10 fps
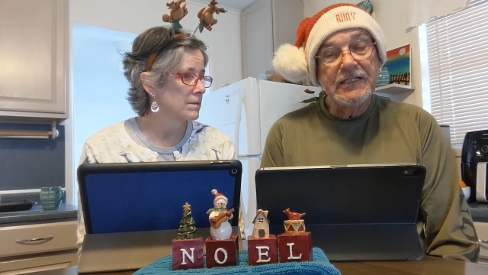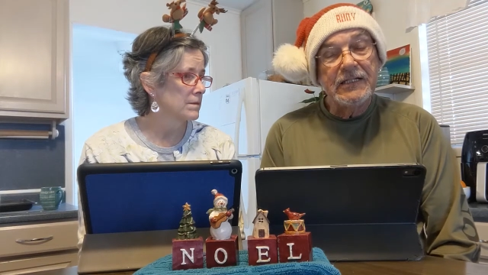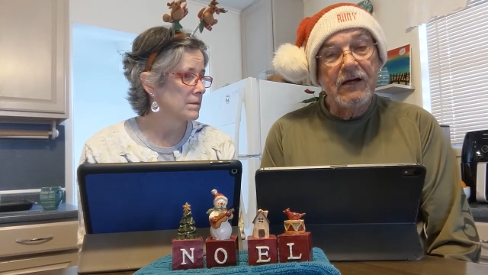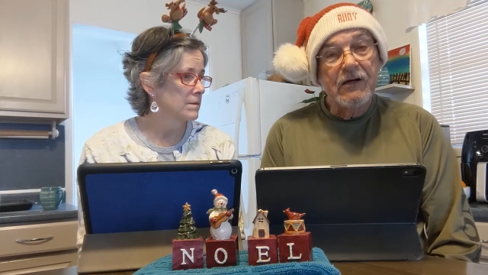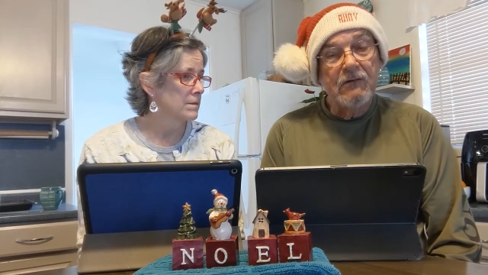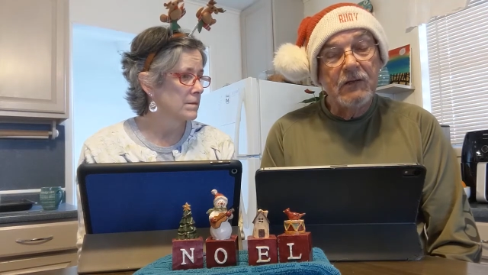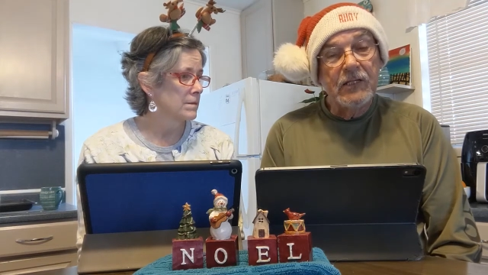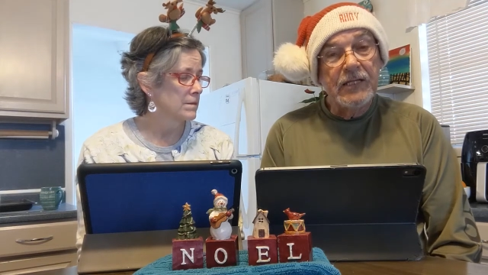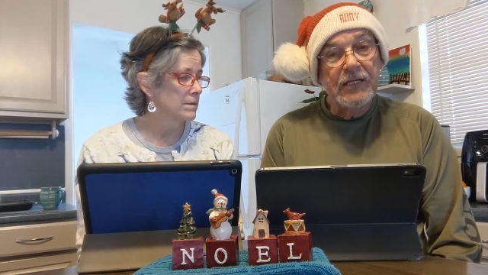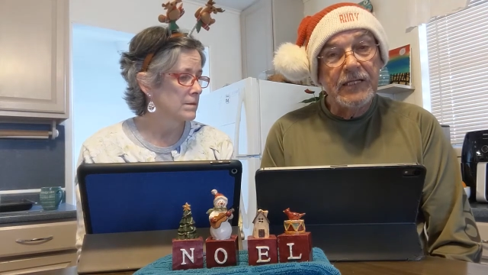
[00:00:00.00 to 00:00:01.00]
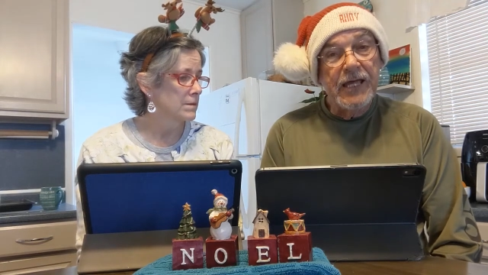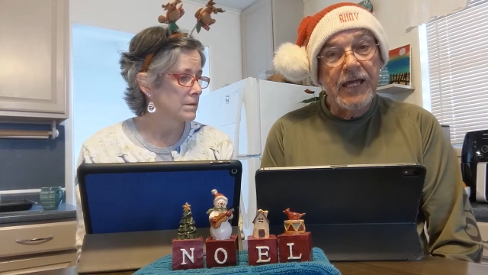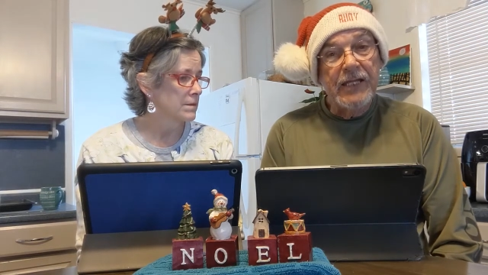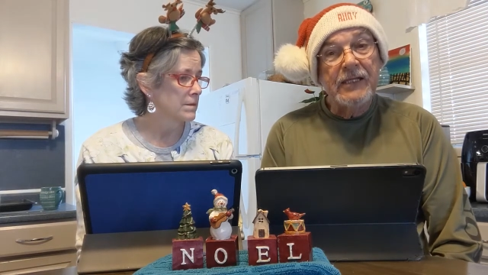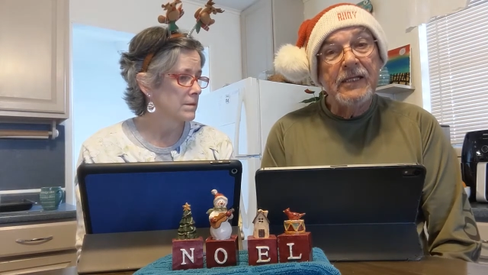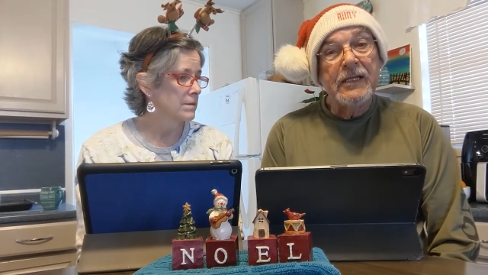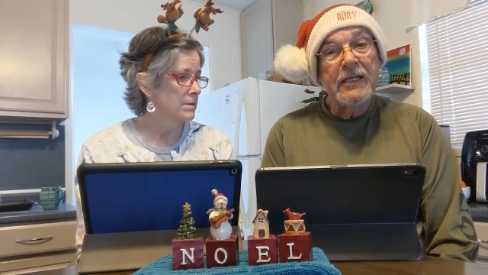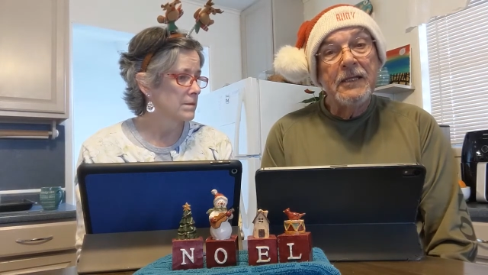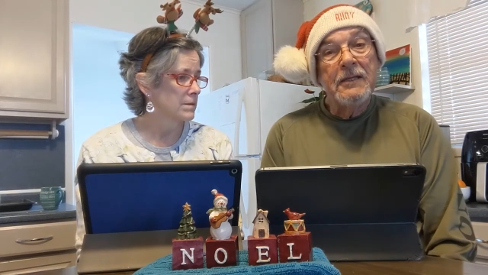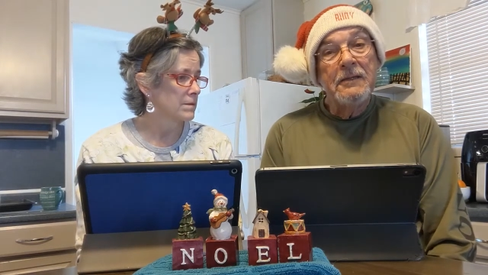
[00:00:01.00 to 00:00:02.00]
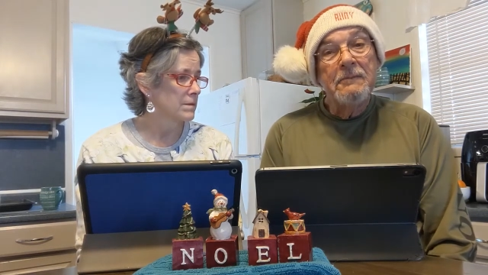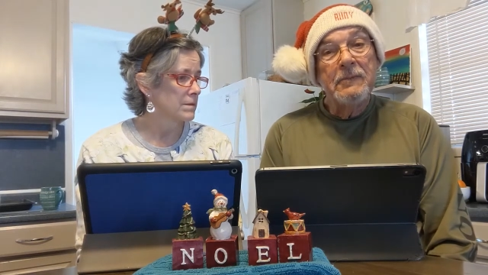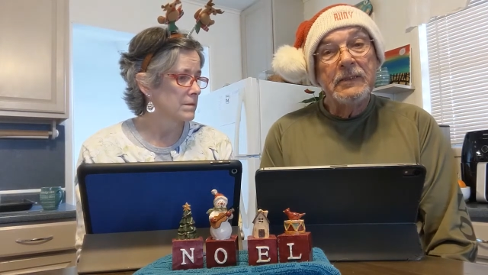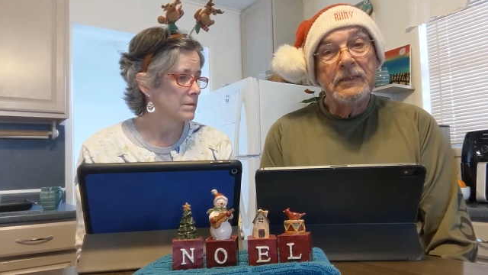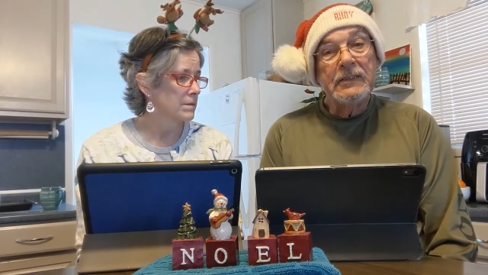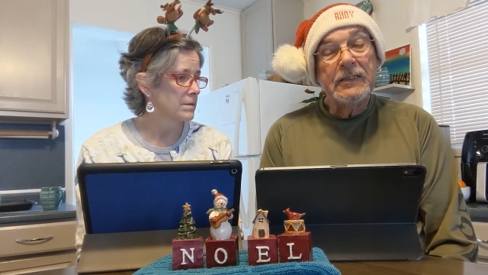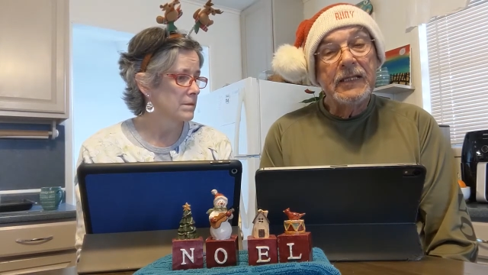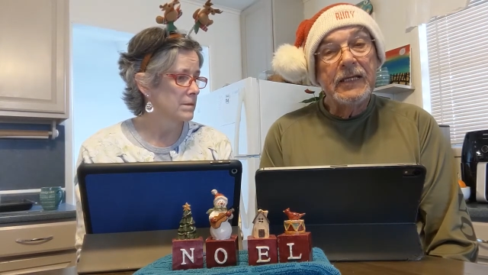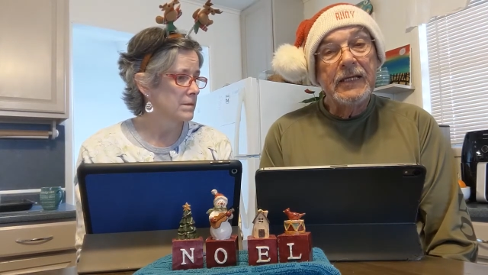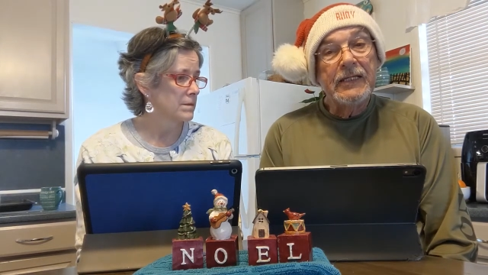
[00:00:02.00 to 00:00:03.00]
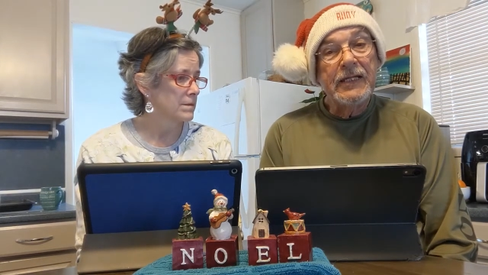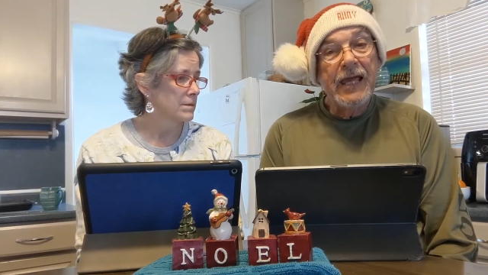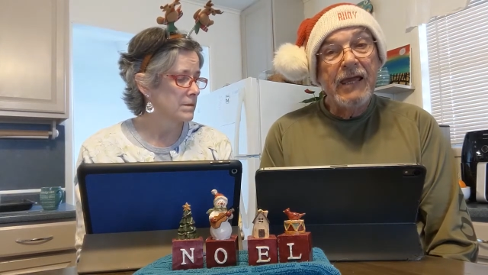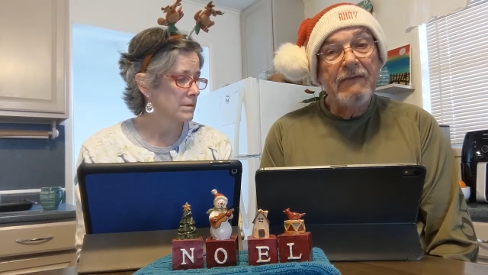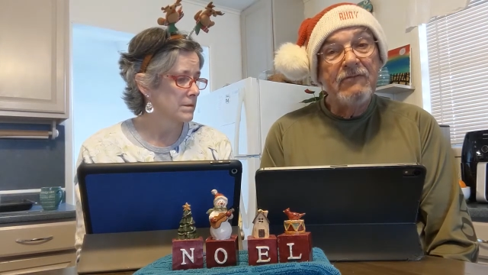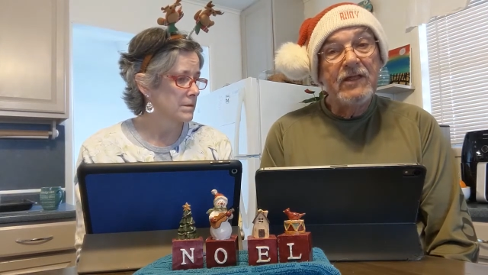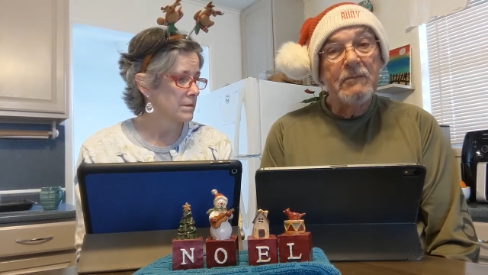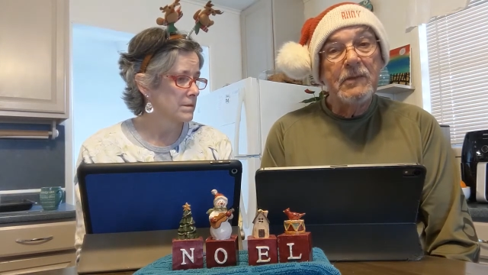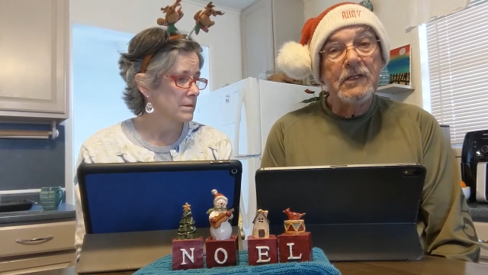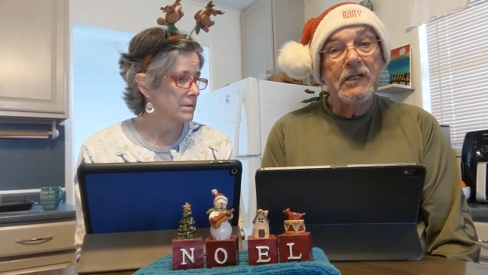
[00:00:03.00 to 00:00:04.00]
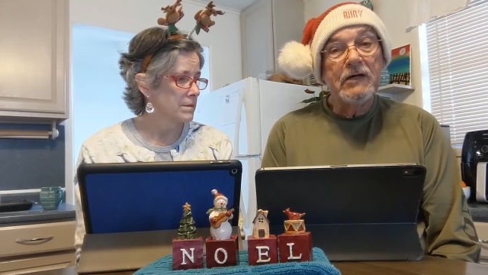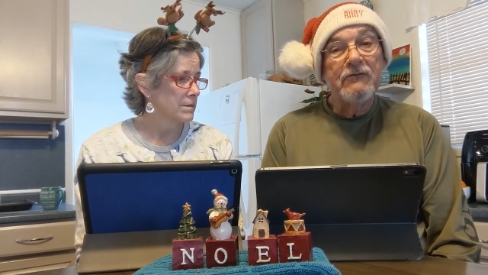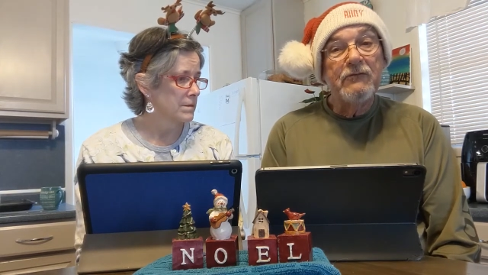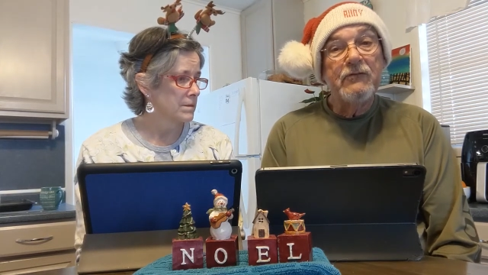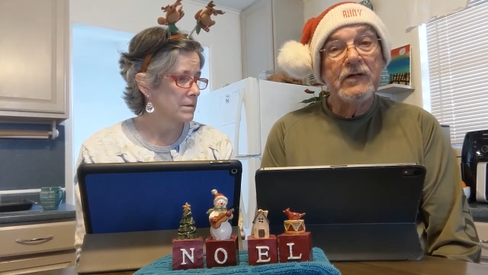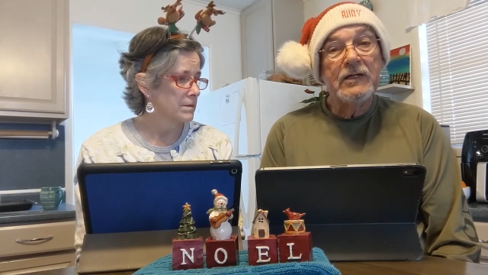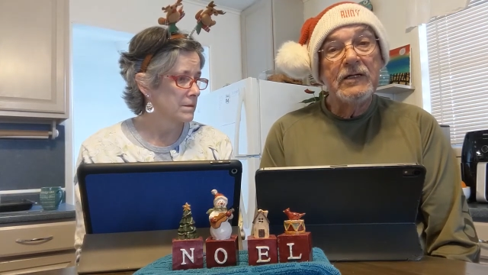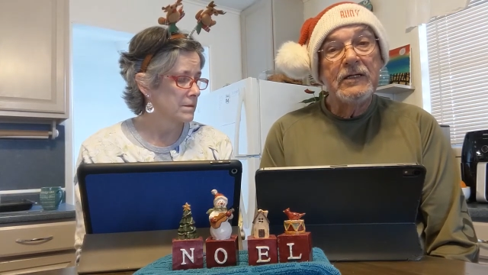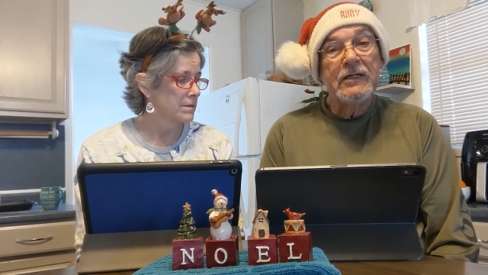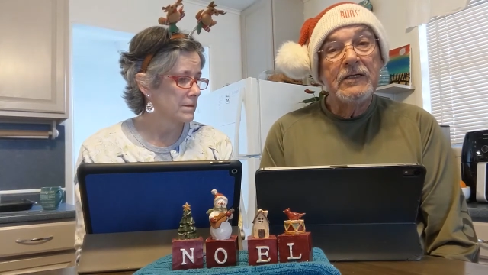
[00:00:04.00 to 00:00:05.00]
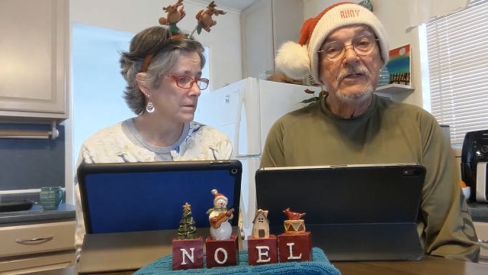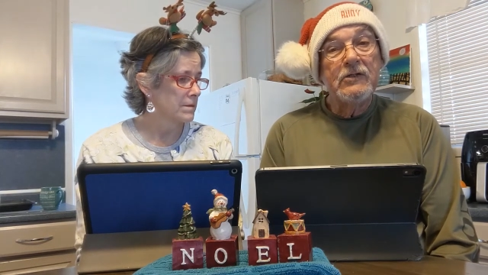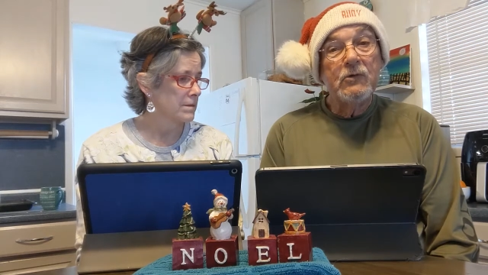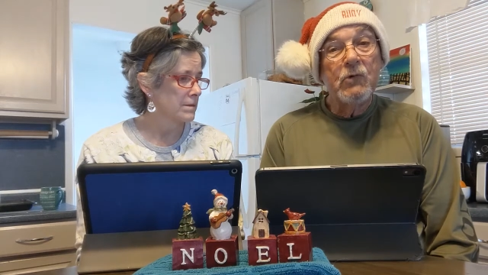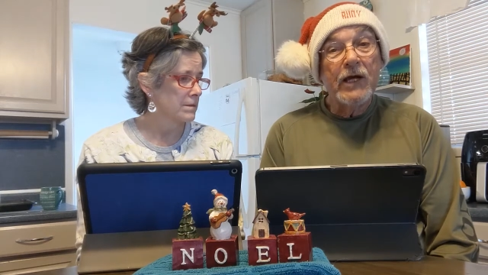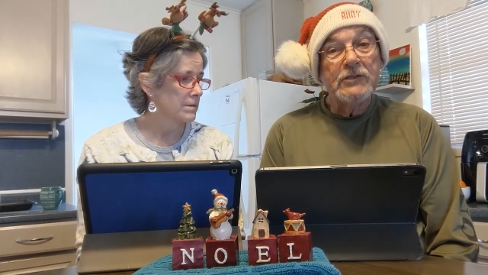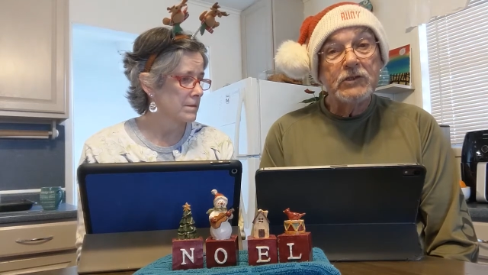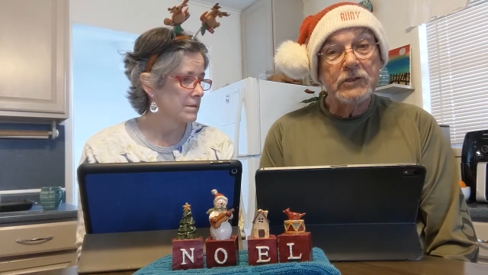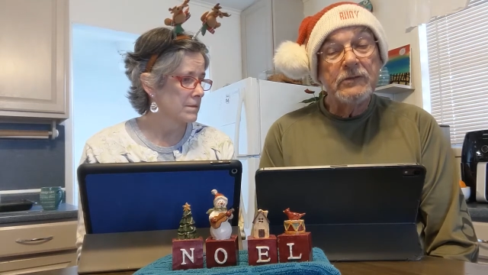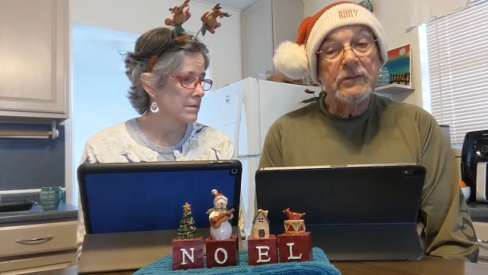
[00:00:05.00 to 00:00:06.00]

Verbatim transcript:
Speaker 1: it at only at night, but it gave them enough direction.